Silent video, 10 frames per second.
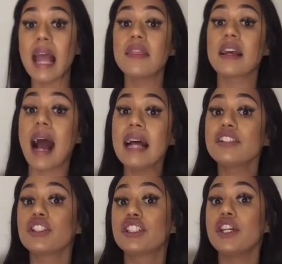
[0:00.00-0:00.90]
and the
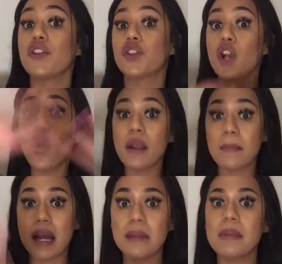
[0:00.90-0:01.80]
guys are still
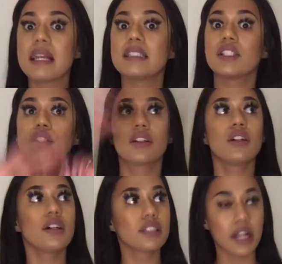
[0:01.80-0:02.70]
throwing money because the
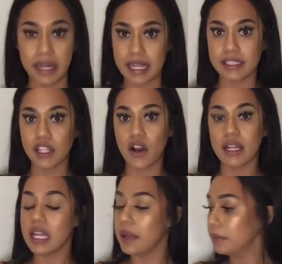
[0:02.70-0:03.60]
girls are dancing
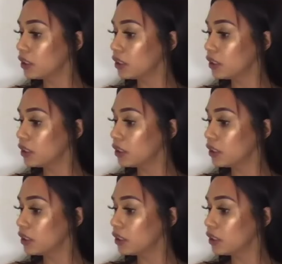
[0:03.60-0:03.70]
on him.